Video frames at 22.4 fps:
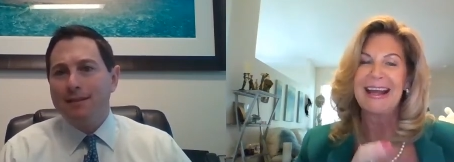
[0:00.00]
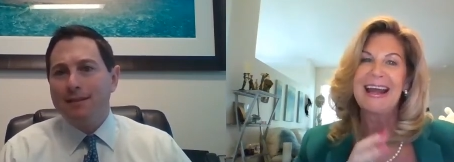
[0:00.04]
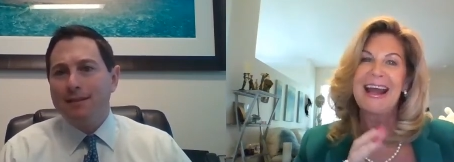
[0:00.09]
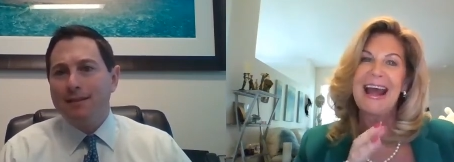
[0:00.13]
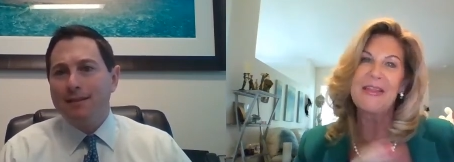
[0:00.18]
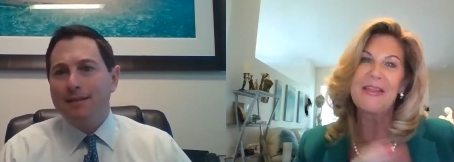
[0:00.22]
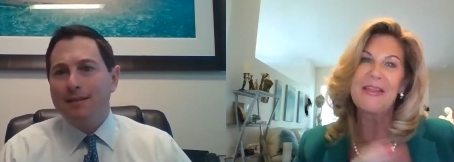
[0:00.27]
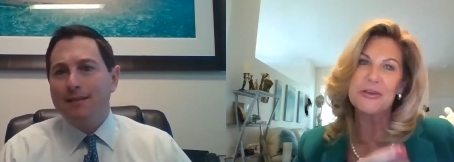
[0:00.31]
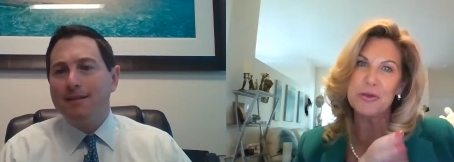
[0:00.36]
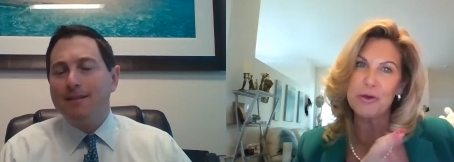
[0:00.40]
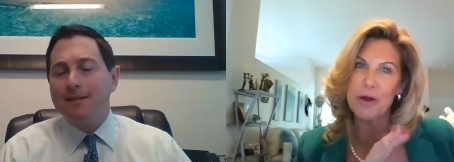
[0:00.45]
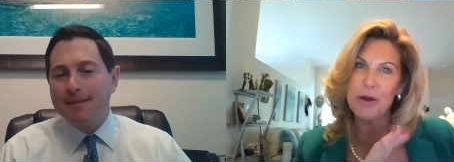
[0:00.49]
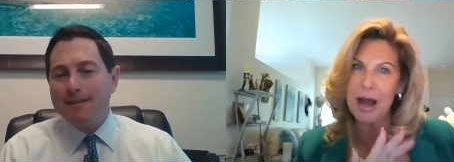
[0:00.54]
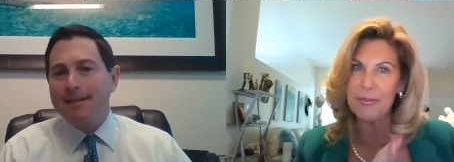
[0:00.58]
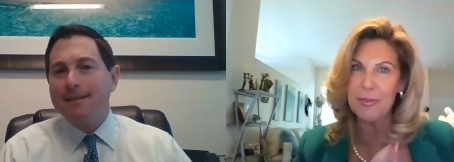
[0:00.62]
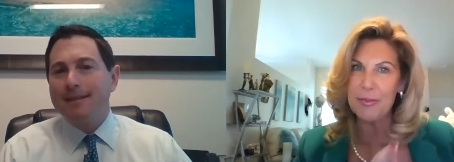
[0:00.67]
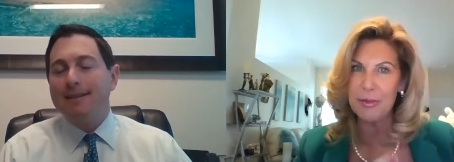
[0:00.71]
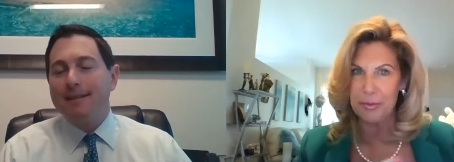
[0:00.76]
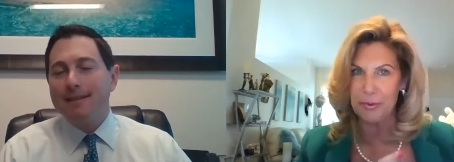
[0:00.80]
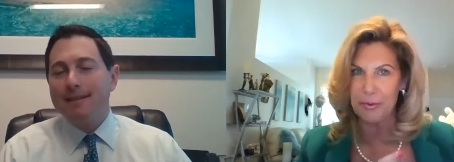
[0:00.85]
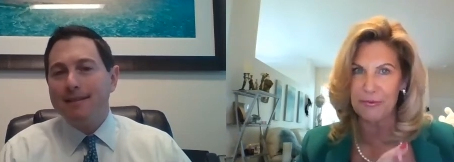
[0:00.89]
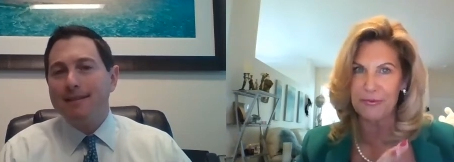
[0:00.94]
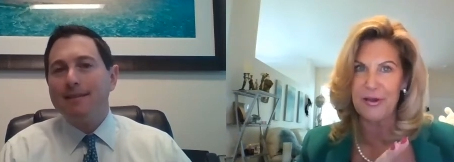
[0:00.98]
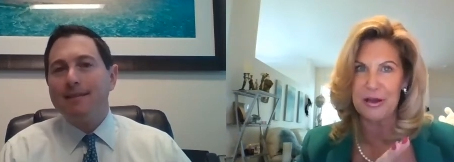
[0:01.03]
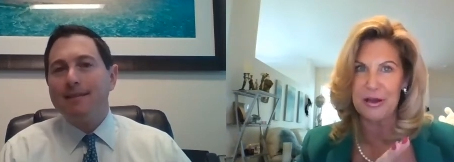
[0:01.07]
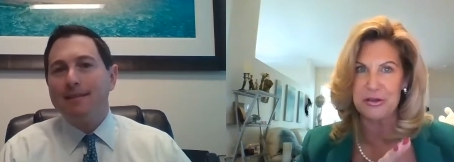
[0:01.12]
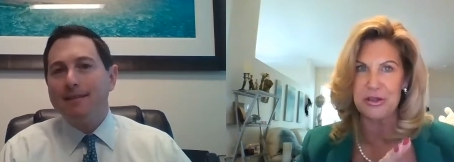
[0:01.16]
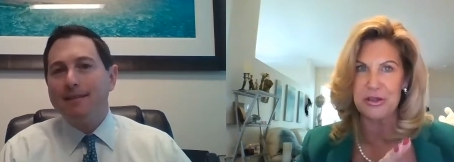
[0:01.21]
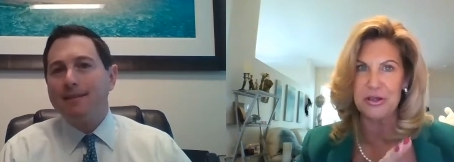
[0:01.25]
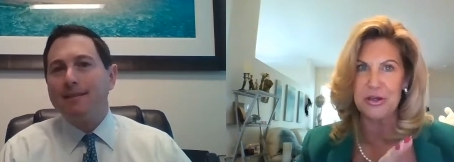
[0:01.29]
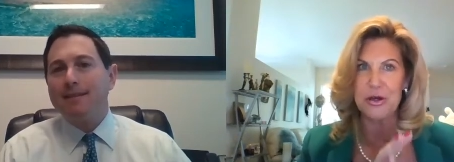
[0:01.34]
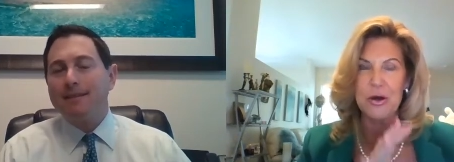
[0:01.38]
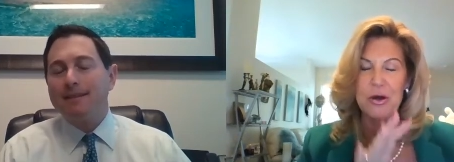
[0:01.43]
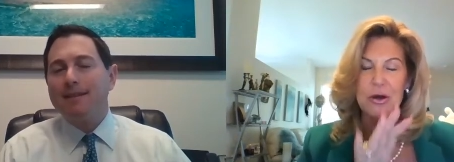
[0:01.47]
Speaker 1: And the trauma
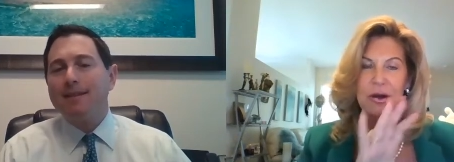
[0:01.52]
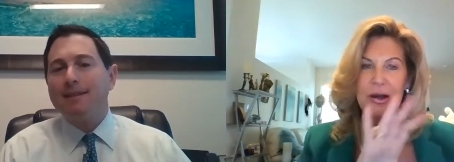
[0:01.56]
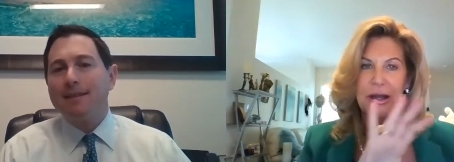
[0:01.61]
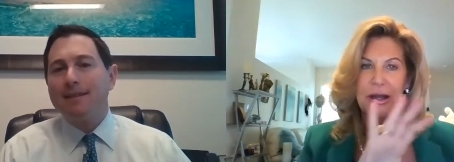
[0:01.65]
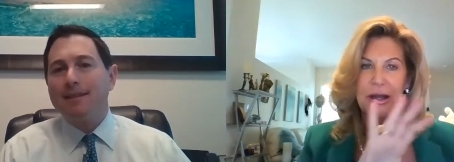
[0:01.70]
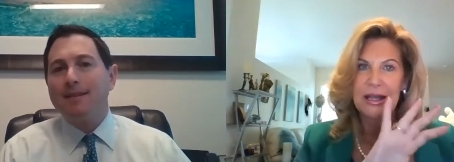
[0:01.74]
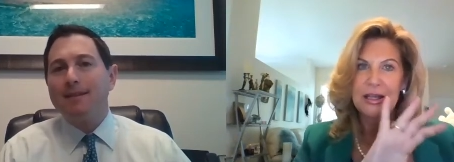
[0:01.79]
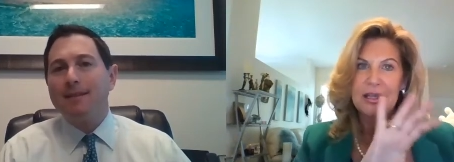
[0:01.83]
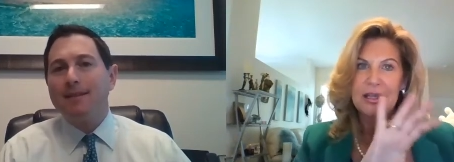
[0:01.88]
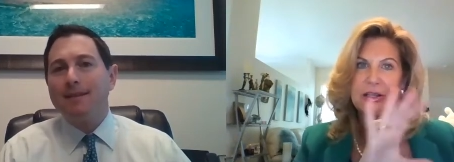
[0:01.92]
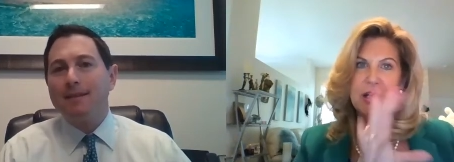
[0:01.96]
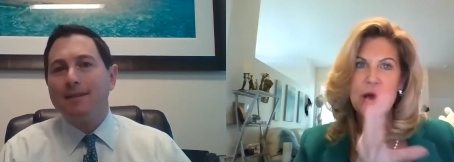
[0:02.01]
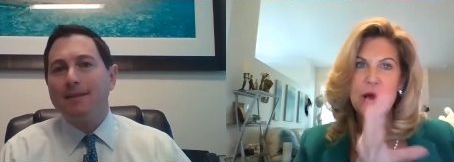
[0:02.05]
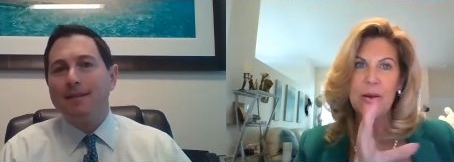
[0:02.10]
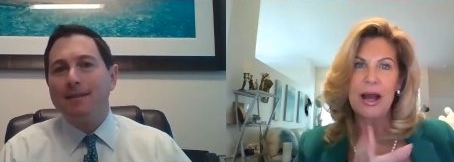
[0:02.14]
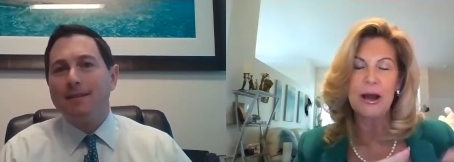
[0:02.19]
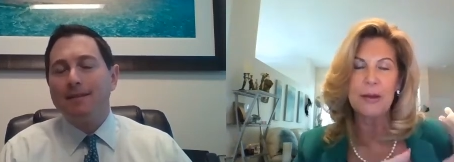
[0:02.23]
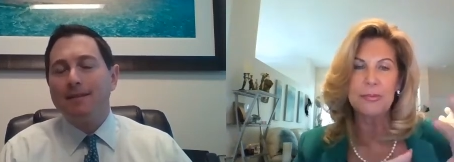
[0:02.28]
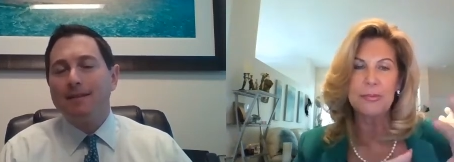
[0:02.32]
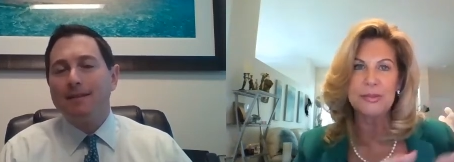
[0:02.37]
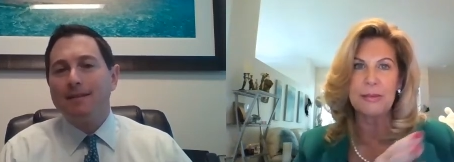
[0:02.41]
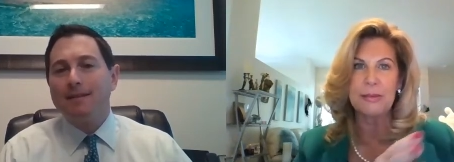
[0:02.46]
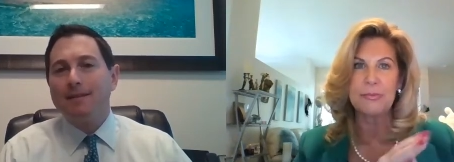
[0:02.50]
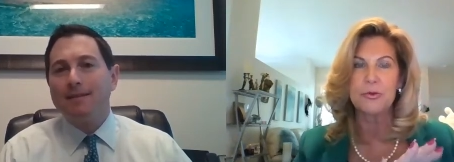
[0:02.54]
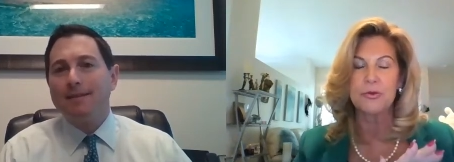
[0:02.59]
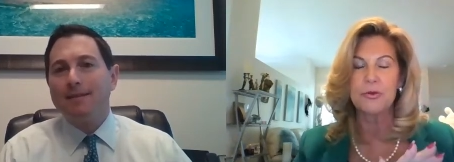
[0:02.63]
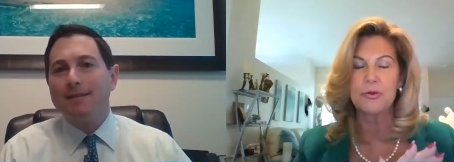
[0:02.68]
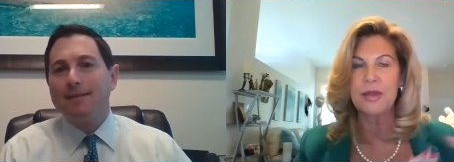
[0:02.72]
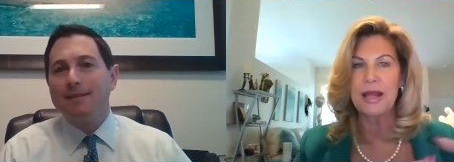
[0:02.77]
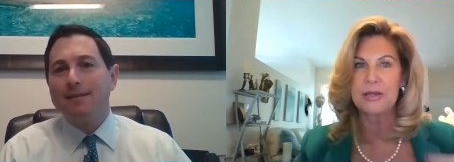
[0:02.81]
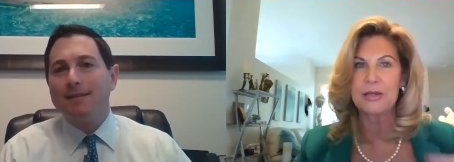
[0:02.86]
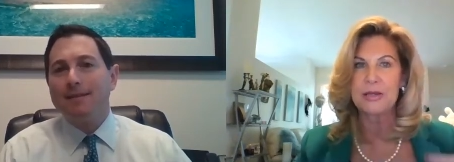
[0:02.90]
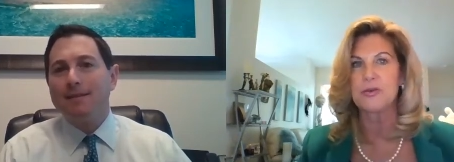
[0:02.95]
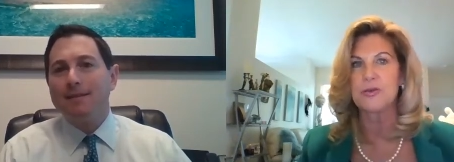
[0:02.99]
professional, you know, helps them through
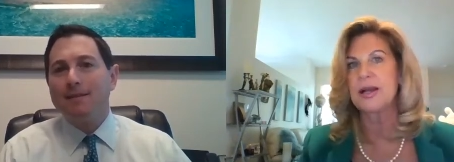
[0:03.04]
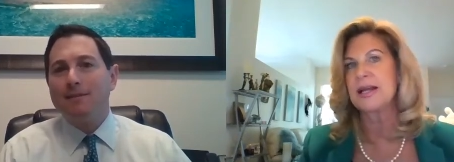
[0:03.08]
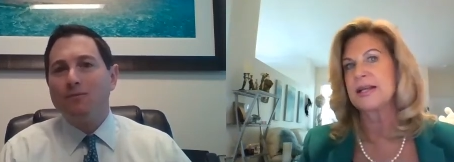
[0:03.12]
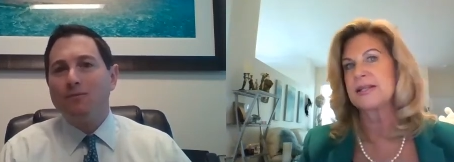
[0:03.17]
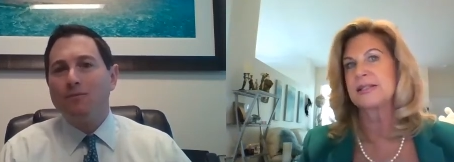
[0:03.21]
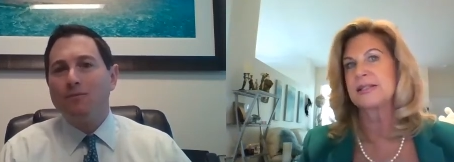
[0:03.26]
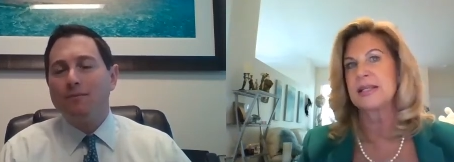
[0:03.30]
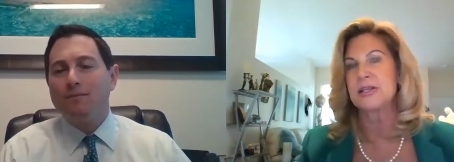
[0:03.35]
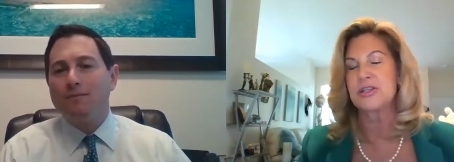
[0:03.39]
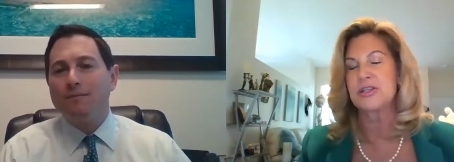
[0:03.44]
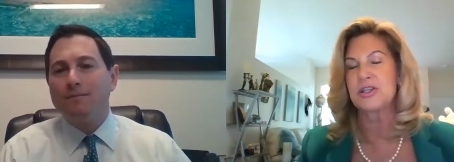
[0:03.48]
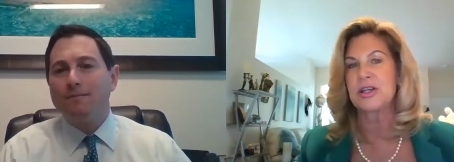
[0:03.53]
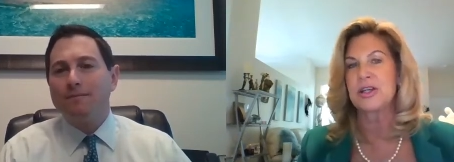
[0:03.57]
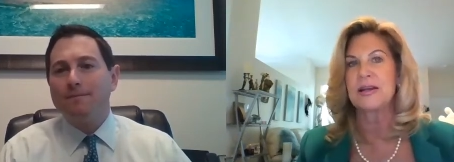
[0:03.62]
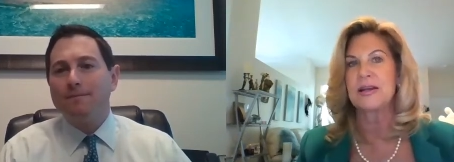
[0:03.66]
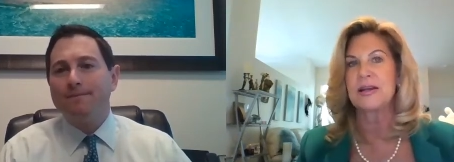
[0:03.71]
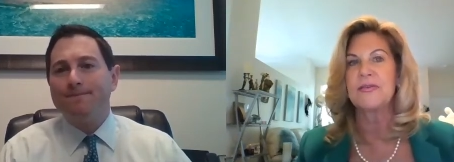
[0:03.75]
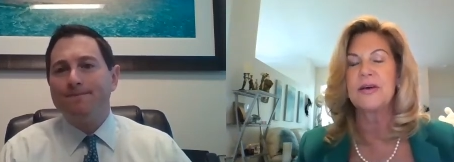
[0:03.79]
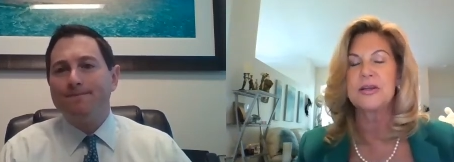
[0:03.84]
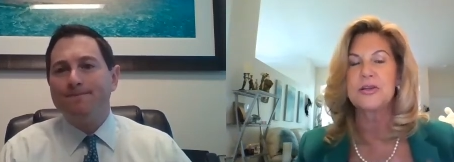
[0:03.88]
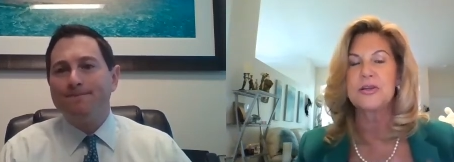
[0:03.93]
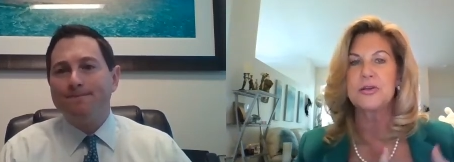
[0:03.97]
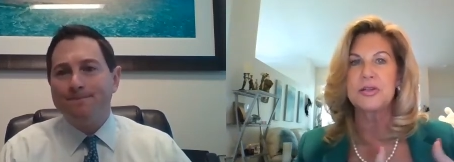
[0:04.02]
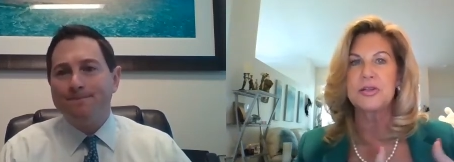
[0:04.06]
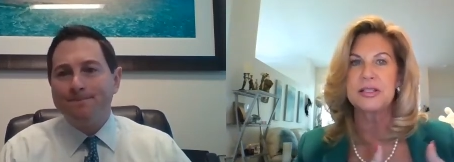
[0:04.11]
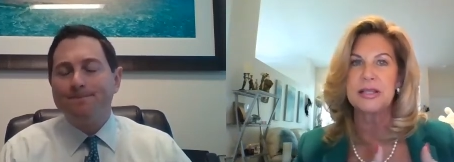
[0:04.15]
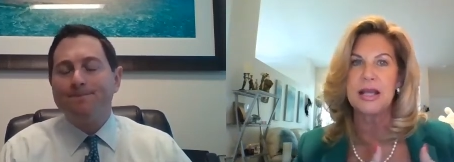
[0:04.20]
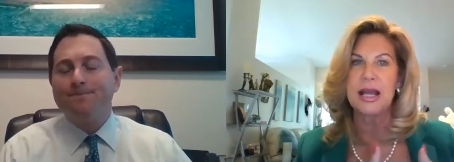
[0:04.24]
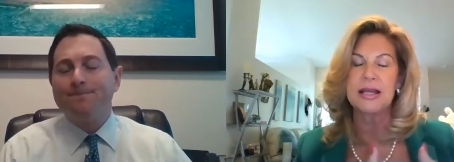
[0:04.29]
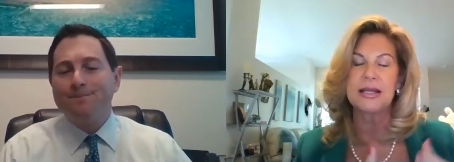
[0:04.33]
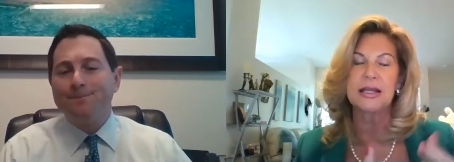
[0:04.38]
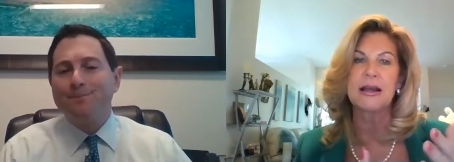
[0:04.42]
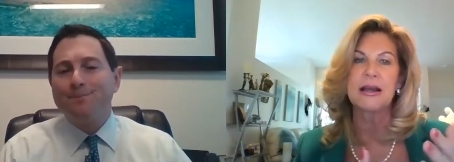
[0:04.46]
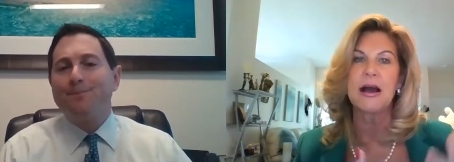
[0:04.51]
that transition of
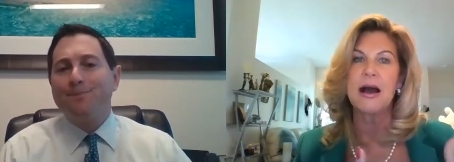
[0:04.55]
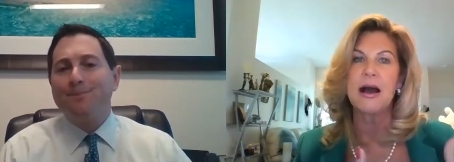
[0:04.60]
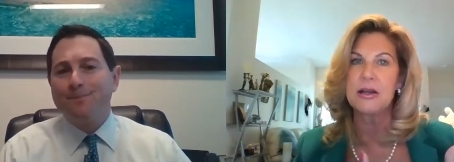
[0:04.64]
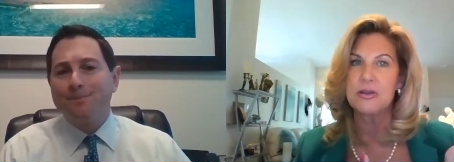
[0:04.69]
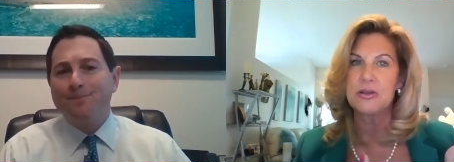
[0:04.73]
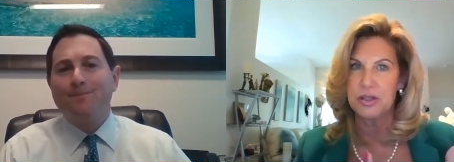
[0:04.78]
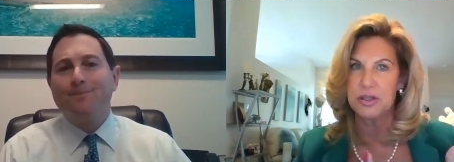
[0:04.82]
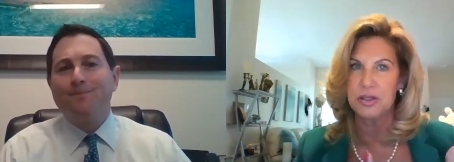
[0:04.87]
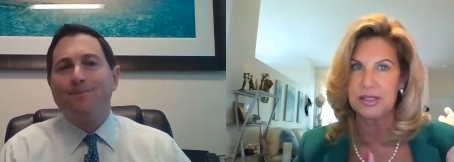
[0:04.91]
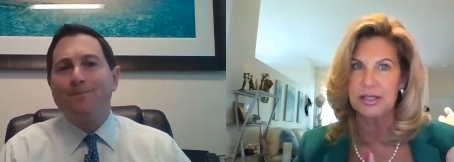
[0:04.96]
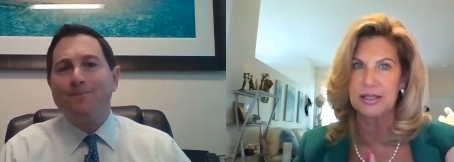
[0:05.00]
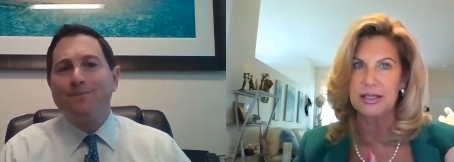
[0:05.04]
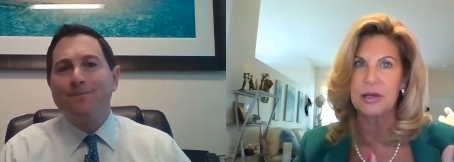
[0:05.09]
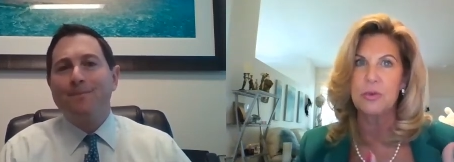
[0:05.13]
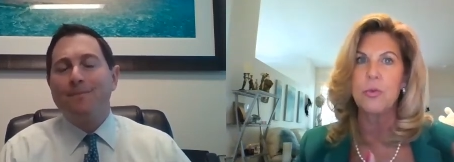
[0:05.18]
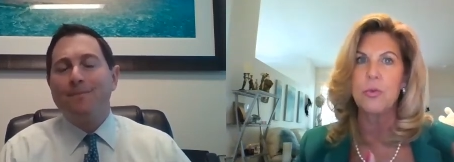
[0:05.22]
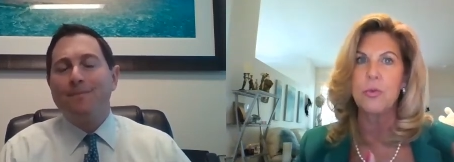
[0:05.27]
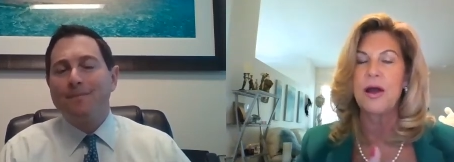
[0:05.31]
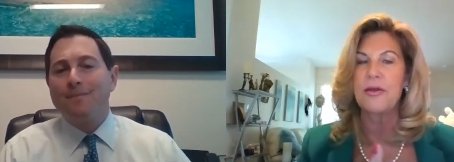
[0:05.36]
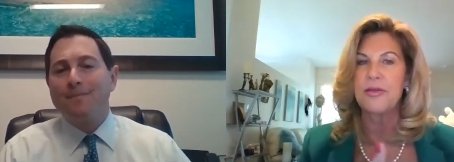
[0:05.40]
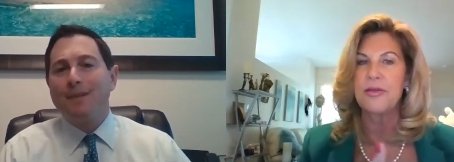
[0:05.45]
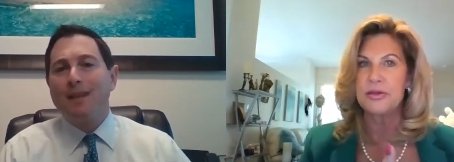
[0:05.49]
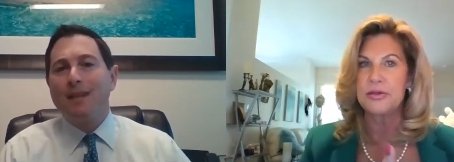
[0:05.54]
understanding consciously why